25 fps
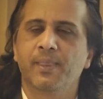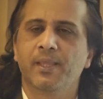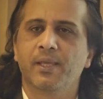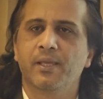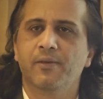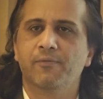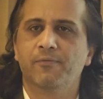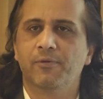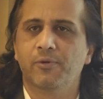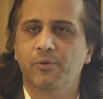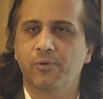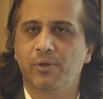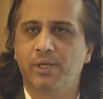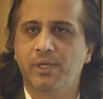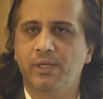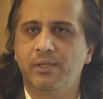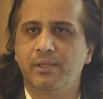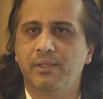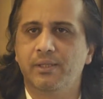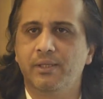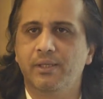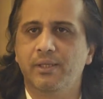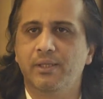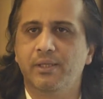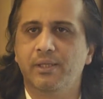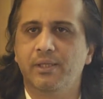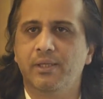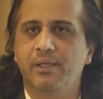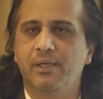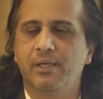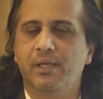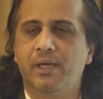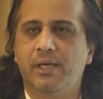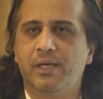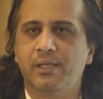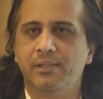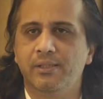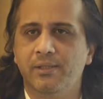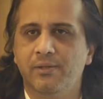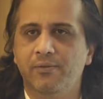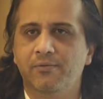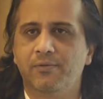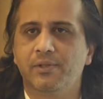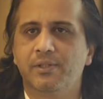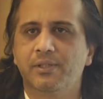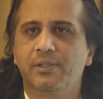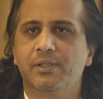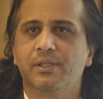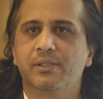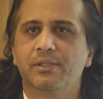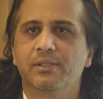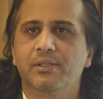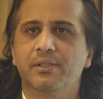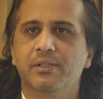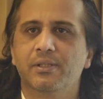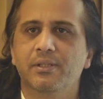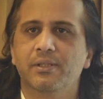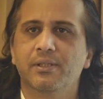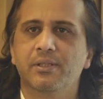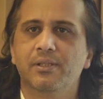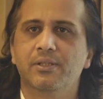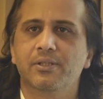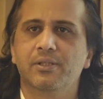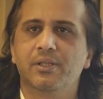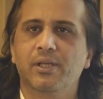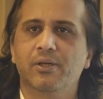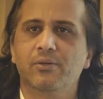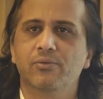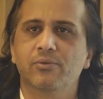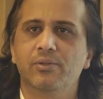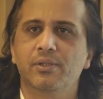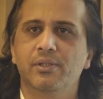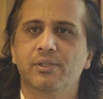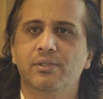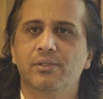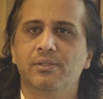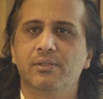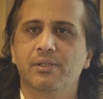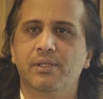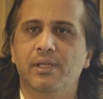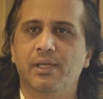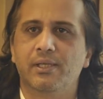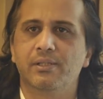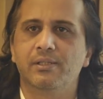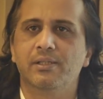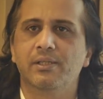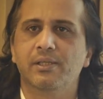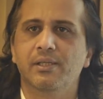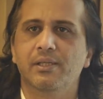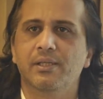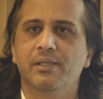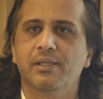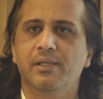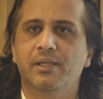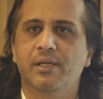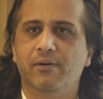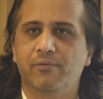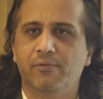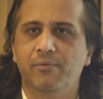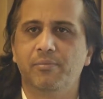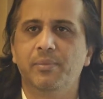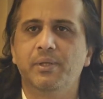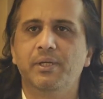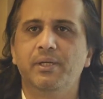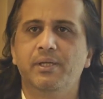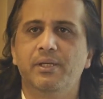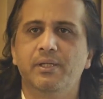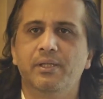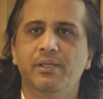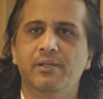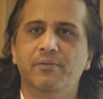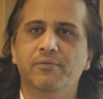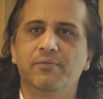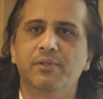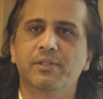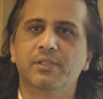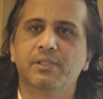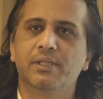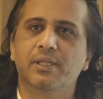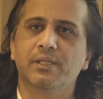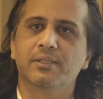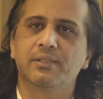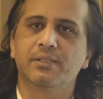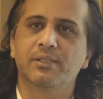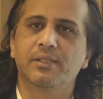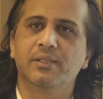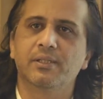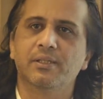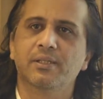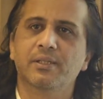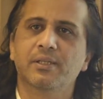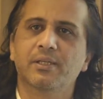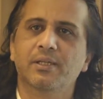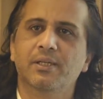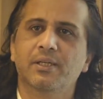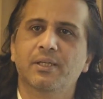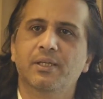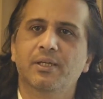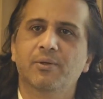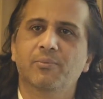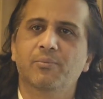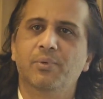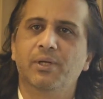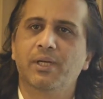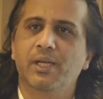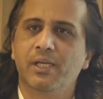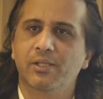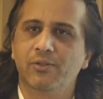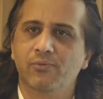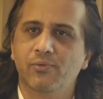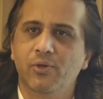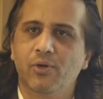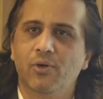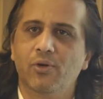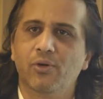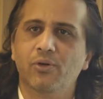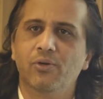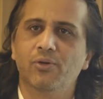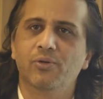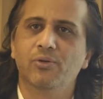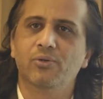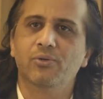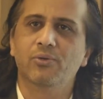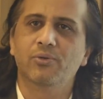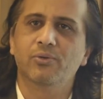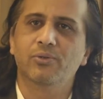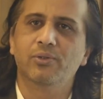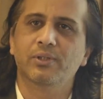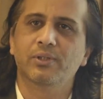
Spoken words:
If you look at the large infrastructure in these towns, it's largely government infrastructure. But as we all know,